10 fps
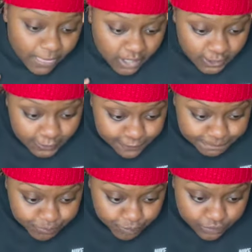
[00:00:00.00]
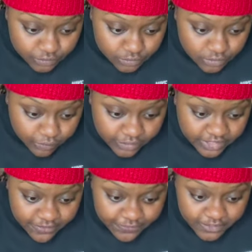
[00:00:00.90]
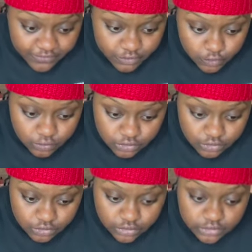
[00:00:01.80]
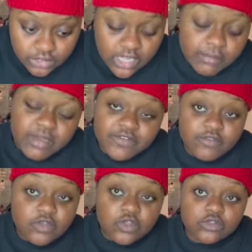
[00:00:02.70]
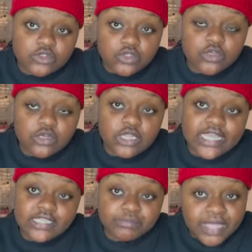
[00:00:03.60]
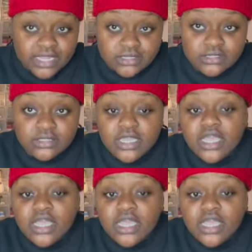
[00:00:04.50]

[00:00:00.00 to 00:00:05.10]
Um, what are your favorite clothing stores? My favorite clothing store is PacSun.